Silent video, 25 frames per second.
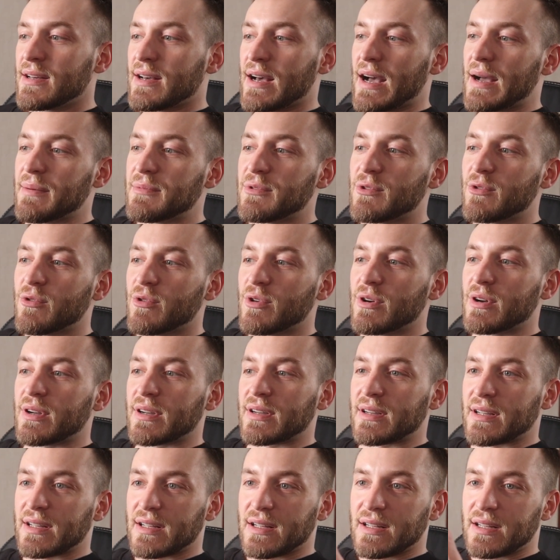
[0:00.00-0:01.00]
I'm
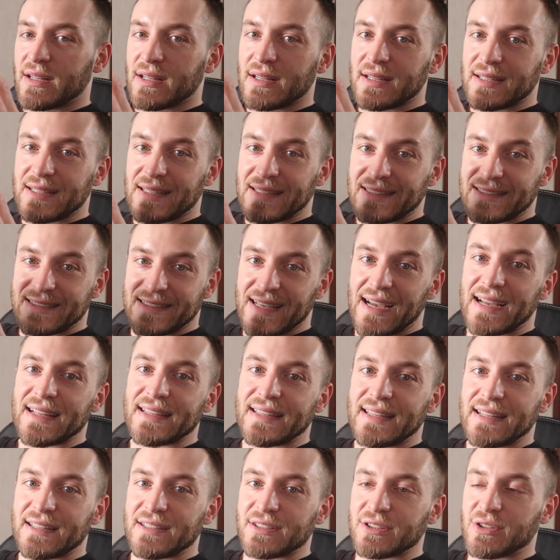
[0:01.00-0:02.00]
doing
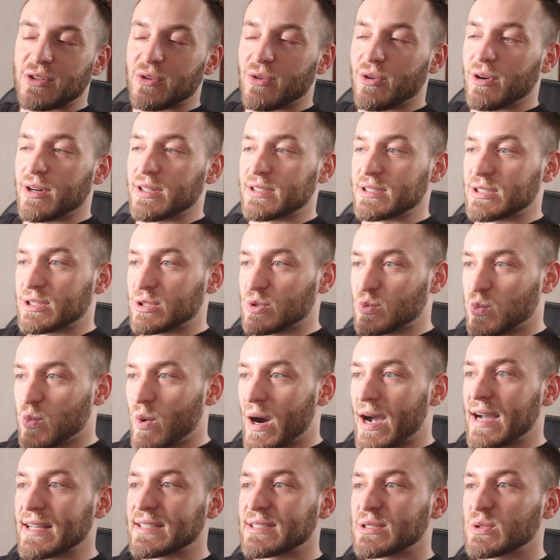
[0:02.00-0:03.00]
side deltoids
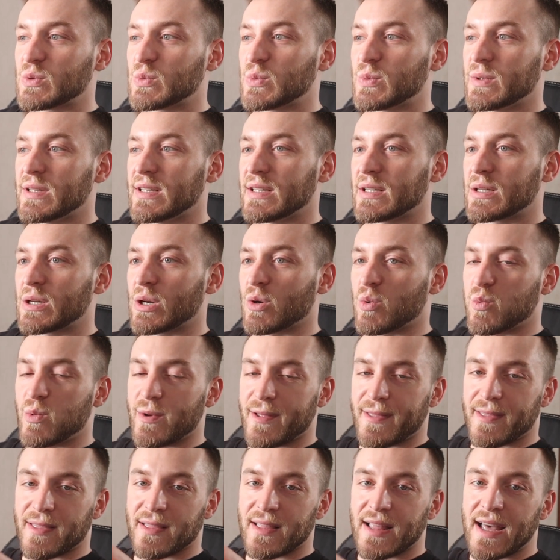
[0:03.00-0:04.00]
twice a week
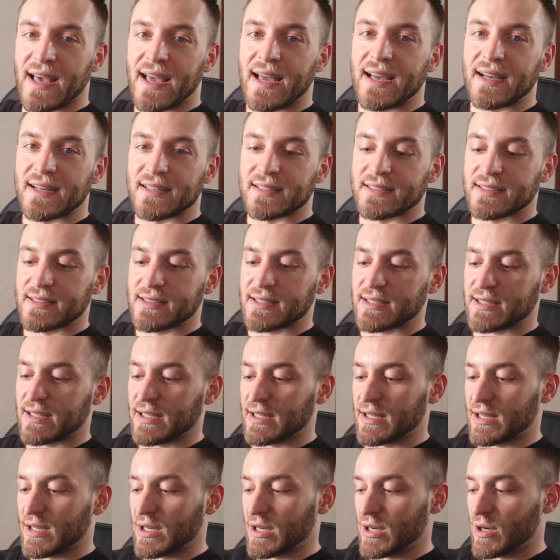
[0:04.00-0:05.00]
with legs,
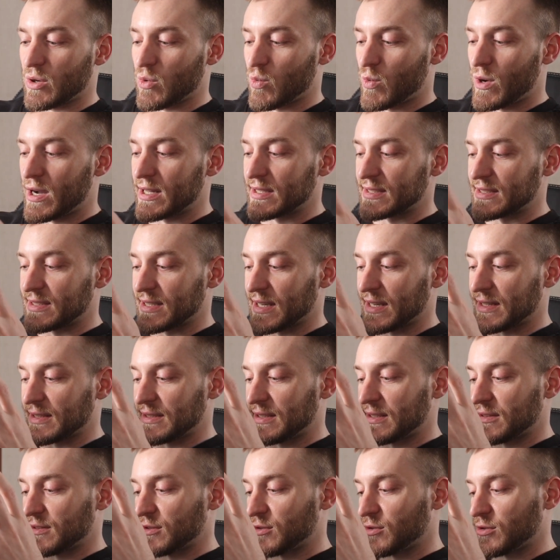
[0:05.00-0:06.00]
one side
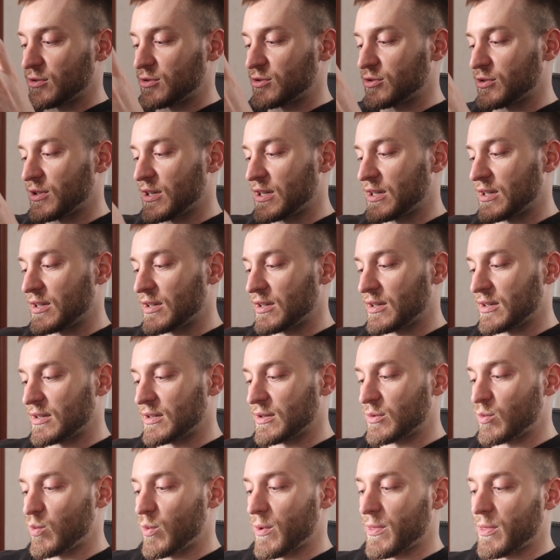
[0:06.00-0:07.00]
deltoid
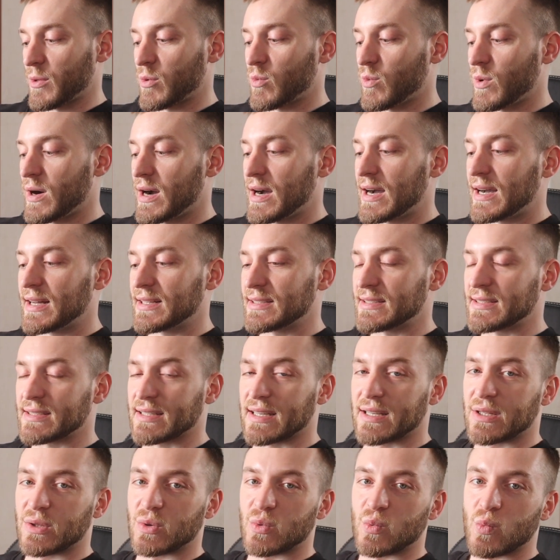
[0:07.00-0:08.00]
training with quads,
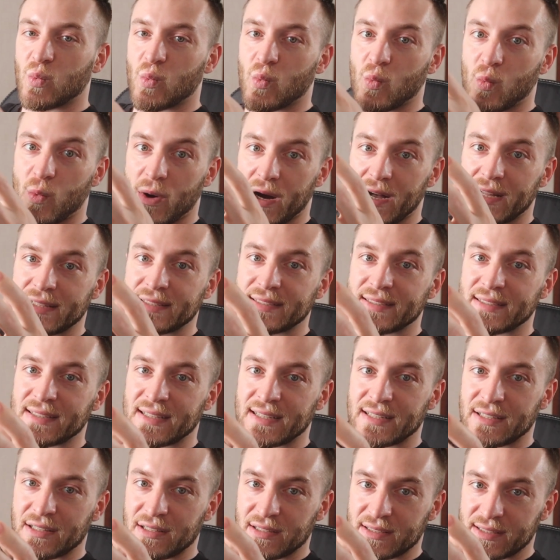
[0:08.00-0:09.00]
and one
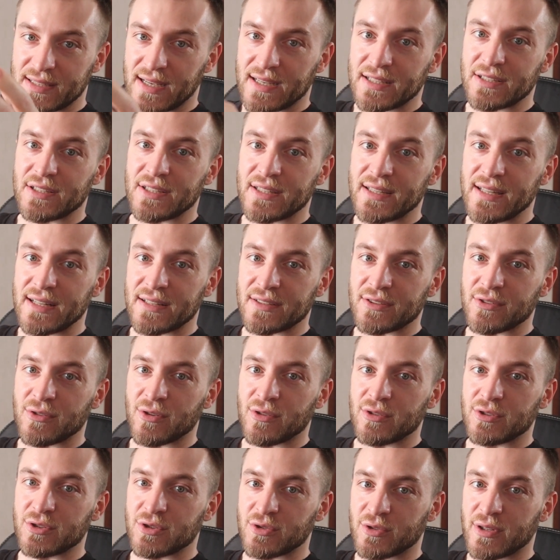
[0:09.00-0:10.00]
side
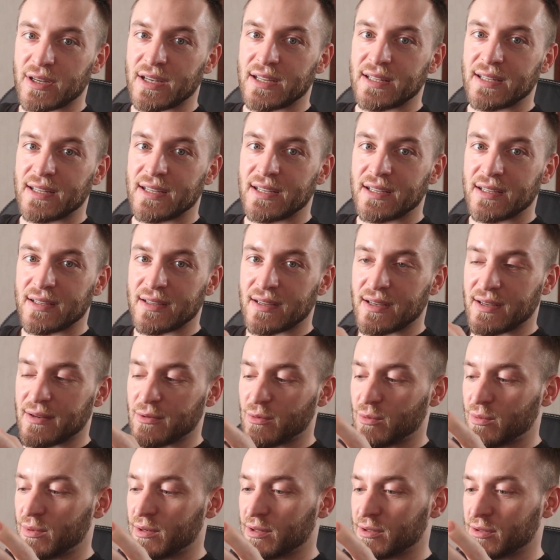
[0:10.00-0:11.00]
deltoid training
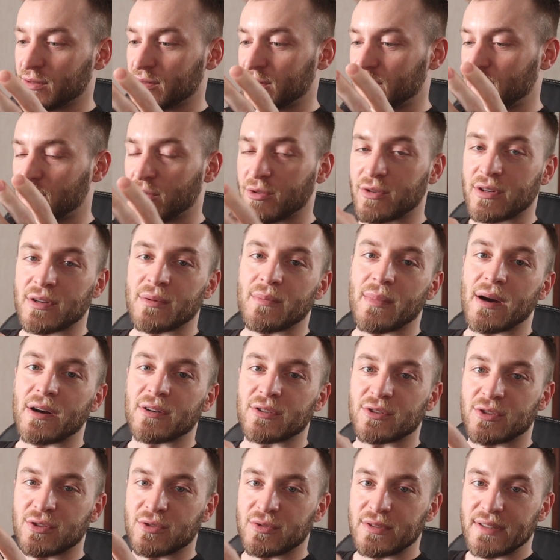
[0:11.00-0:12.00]
we're talking
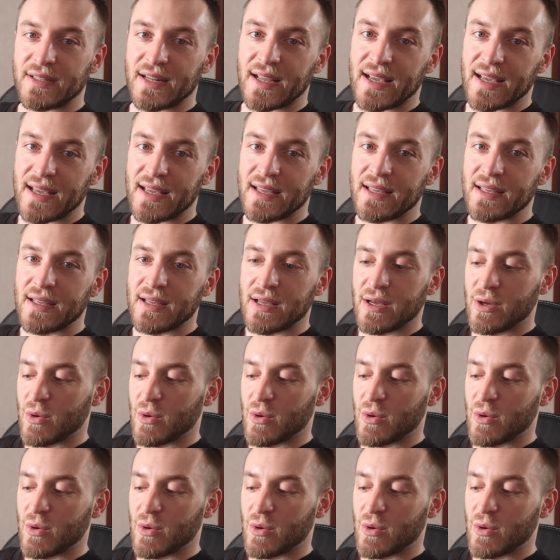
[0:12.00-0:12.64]
about today